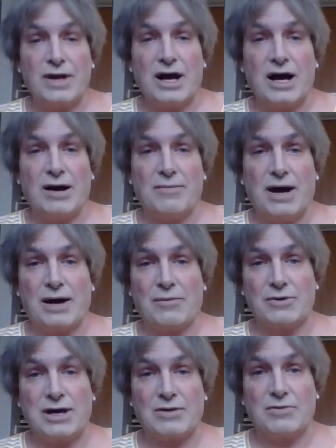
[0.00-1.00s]
I will
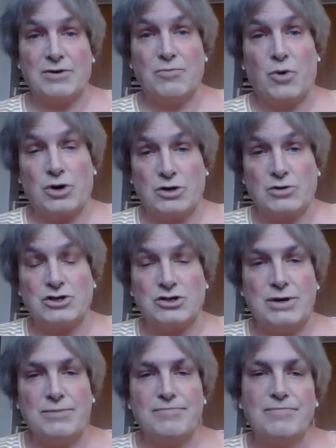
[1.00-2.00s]
get more used to
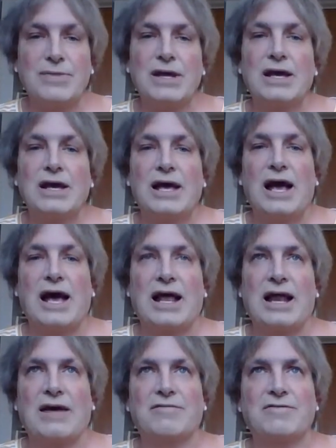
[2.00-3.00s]
it, and
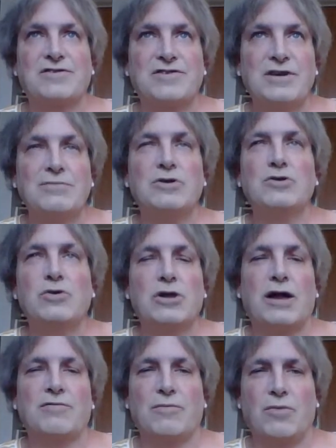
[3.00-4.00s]
I've seemed to do a
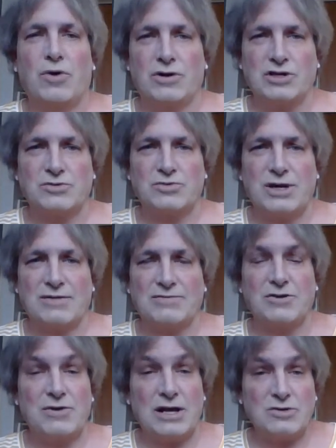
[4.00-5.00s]
lot of it more this weekend.
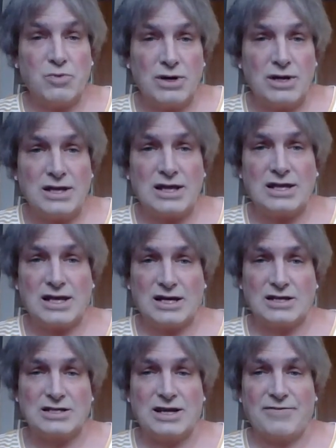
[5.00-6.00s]
So that's one of the
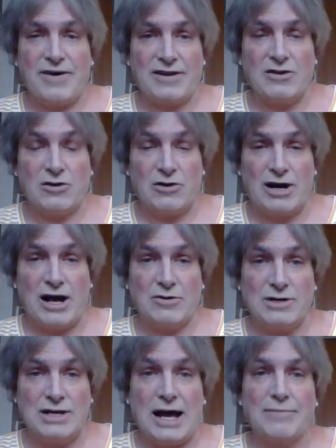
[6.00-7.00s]
things that I've had to learn how to
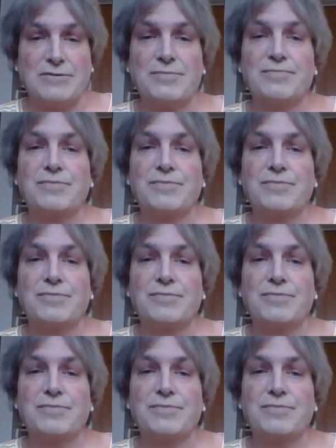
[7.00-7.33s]
adapt.